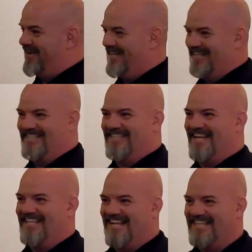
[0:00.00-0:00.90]
really
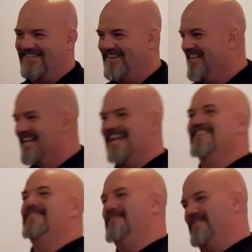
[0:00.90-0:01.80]
say attention.
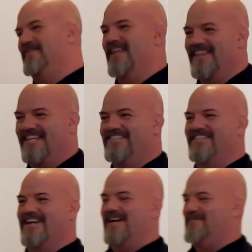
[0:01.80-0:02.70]
It's one of the things you
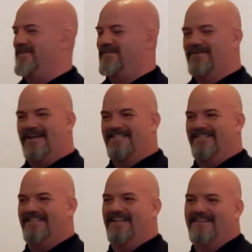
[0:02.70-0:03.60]
were talking about too
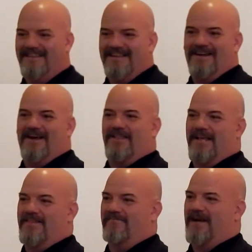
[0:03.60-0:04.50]
also, Dale. All
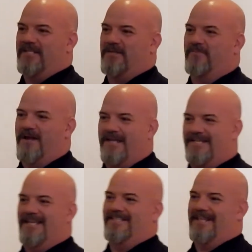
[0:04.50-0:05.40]
the other writers would probably
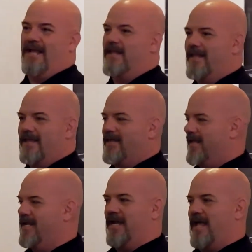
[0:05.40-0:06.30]
attest to that.
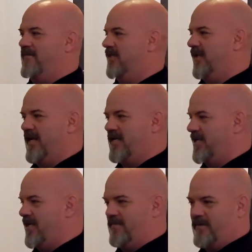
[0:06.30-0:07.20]
You got to have a little
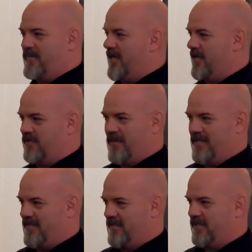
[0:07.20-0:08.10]
ADD to be in this
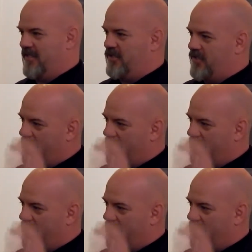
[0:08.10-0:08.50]
business, because you